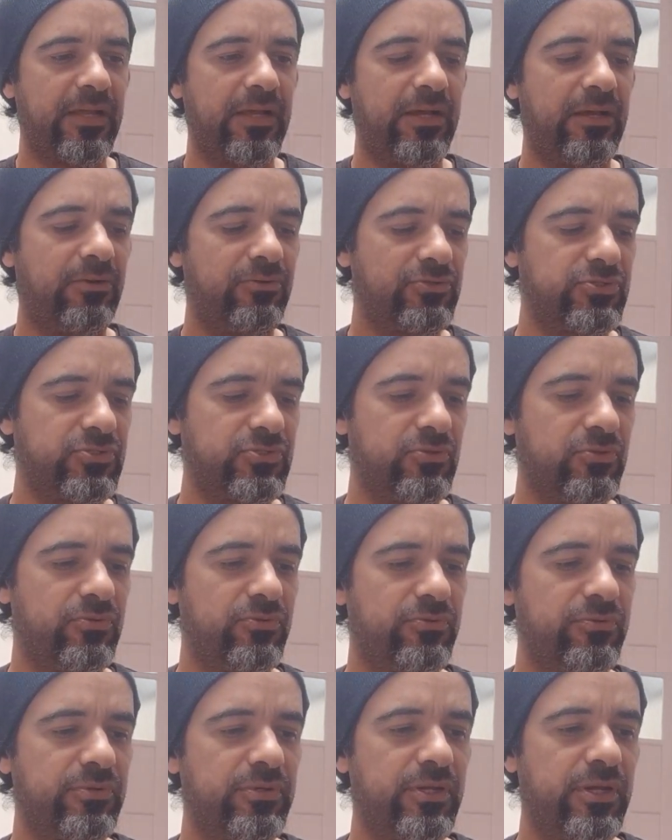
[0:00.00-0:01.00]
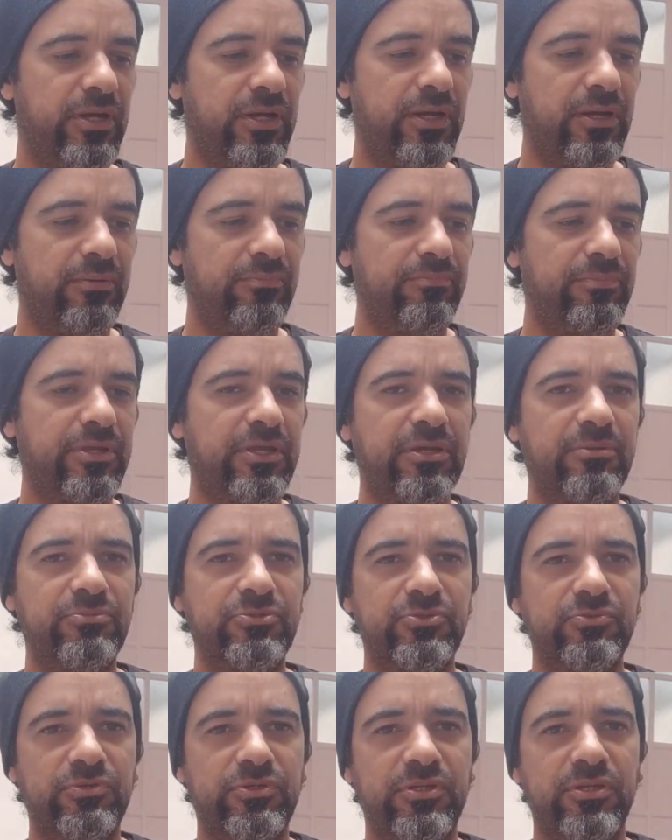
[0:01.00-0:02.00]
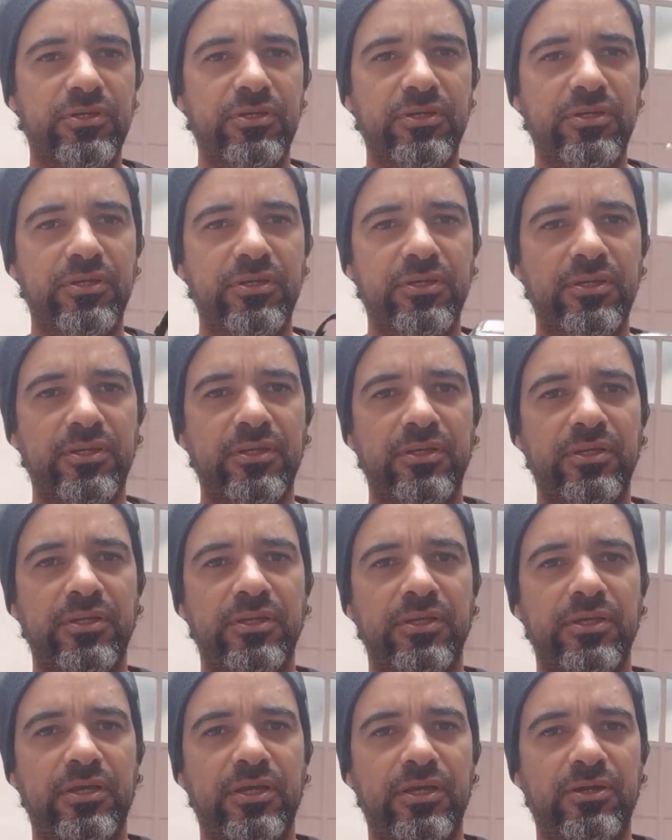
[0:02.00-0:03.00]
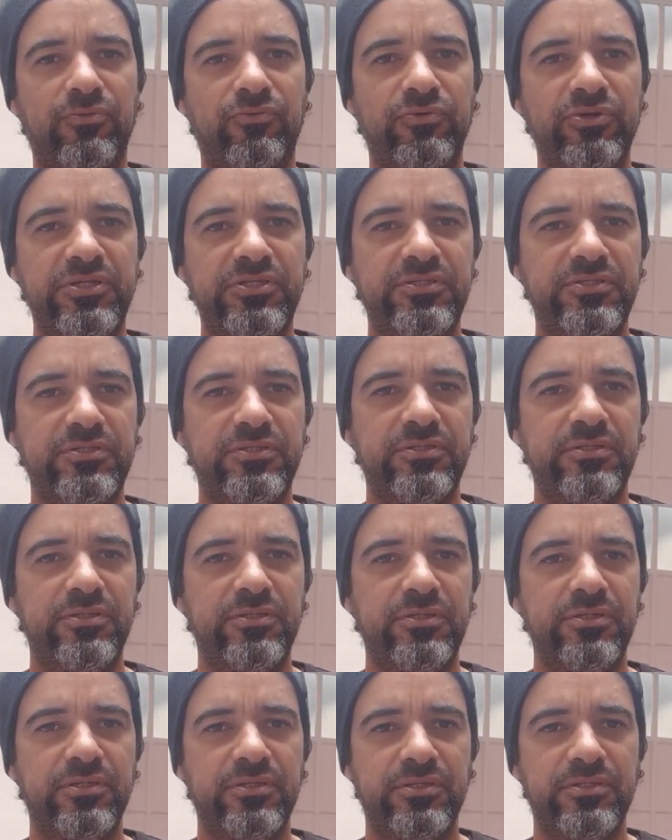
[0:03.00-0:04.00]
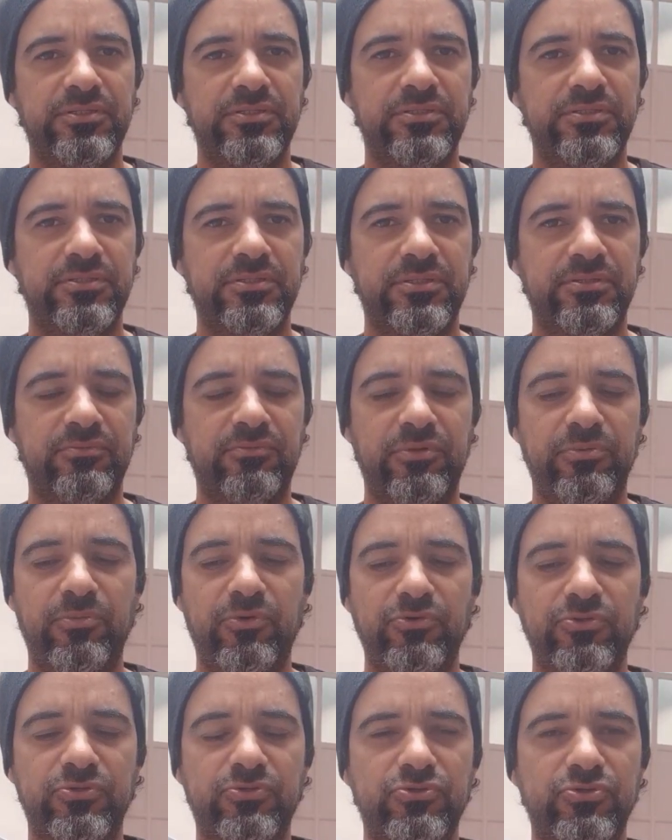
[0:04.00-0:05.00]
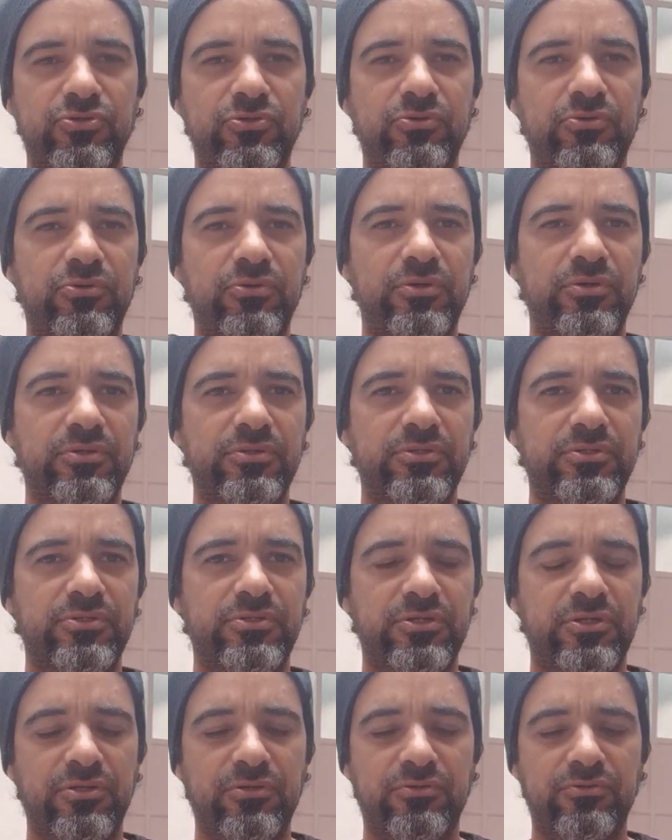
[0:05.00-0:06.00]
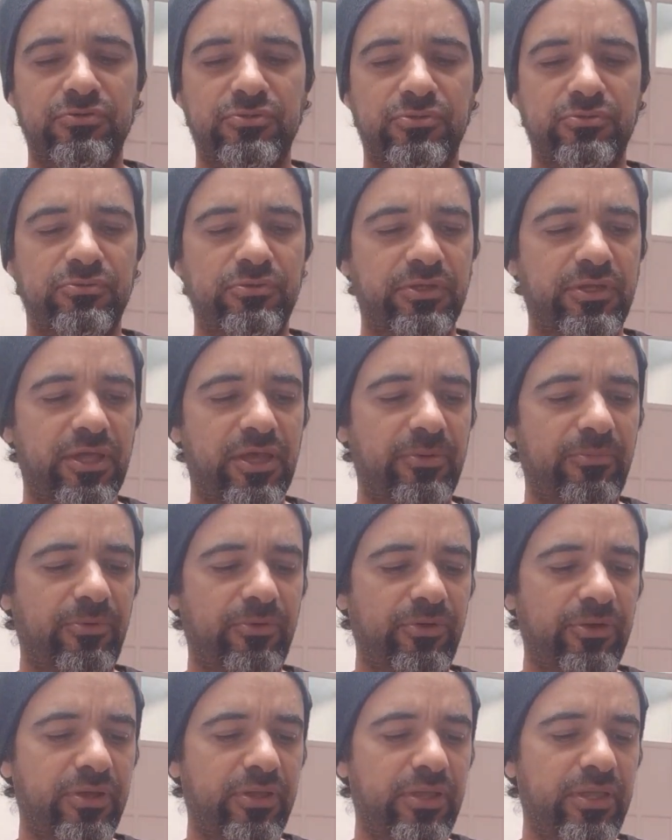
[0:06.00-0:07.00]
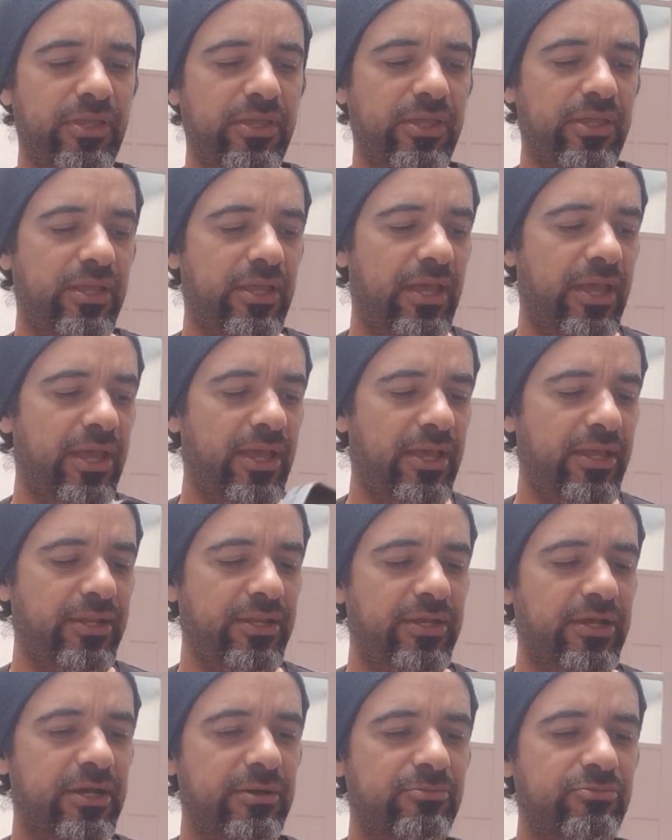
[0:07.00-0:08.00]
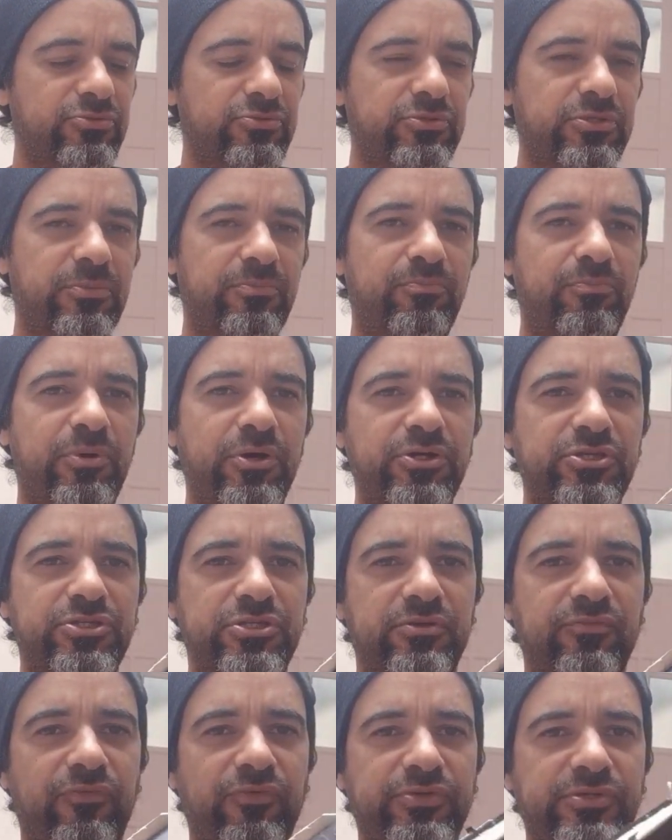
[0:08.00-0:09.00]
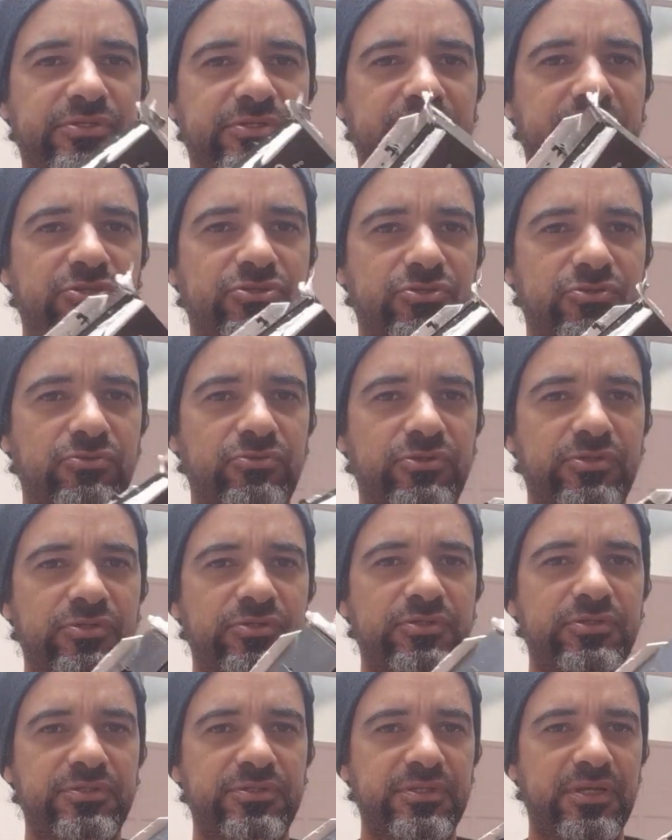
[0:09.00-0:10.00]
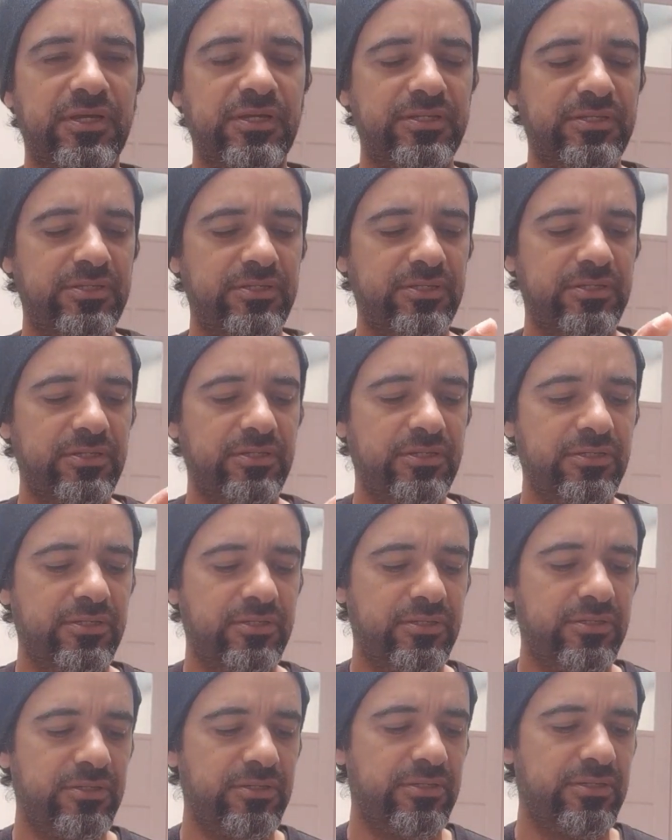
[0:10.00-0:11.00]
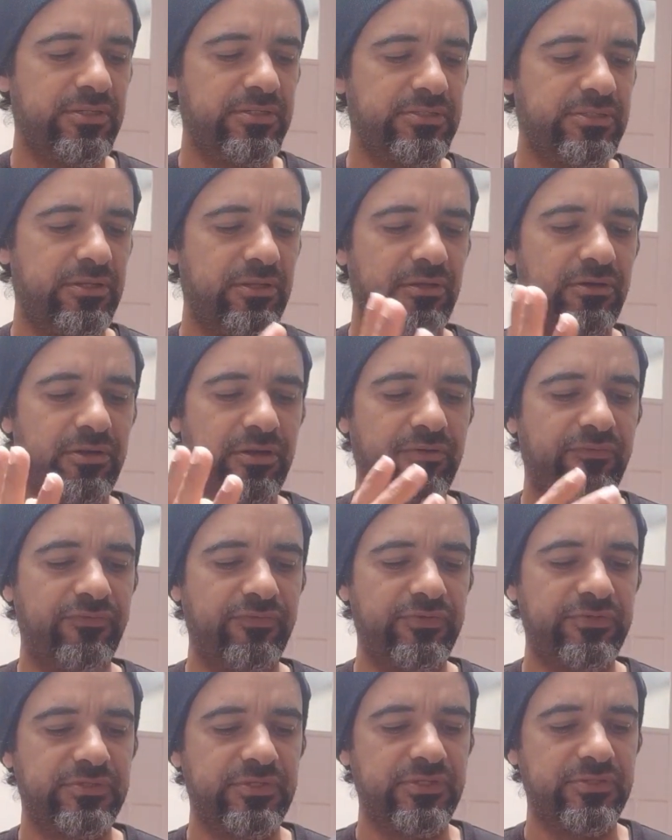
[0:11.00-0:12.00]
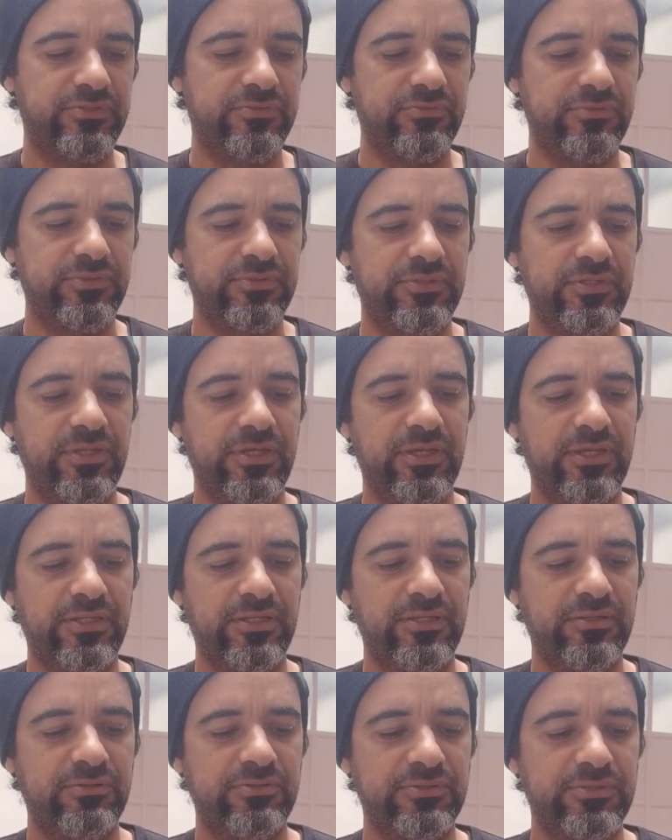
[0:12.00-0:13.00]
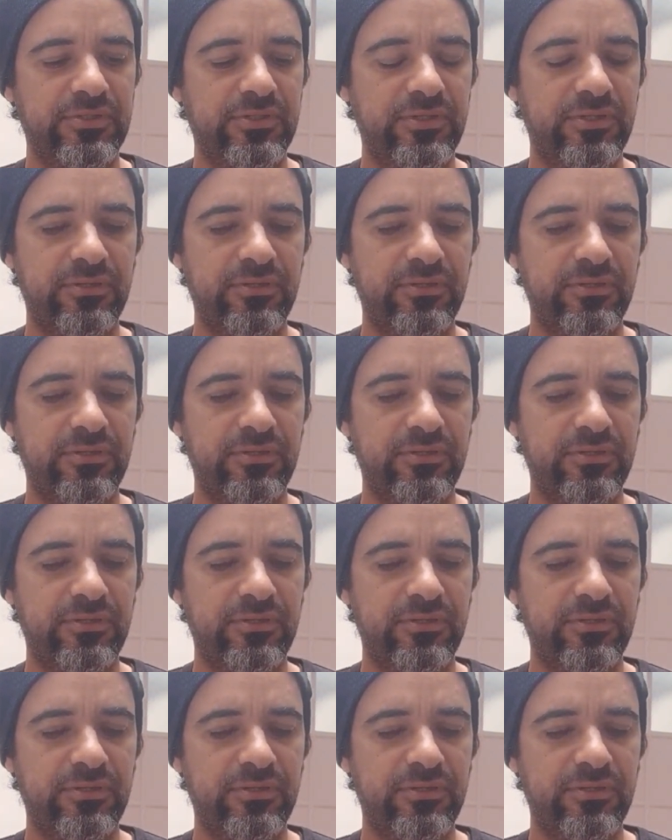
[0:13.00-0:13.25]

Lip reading: also it comes with a wrist remote control, you can control the camera, and it comes with a bunch of accessories inside here. There's a lot of accessories there. There's